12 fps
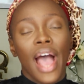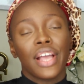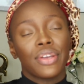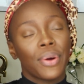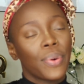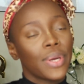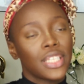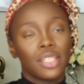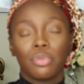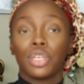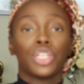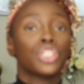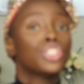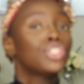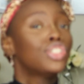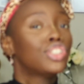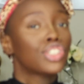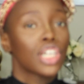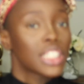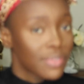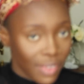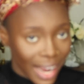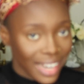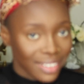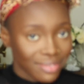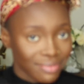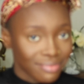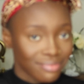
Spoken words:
and you're going to be just fine.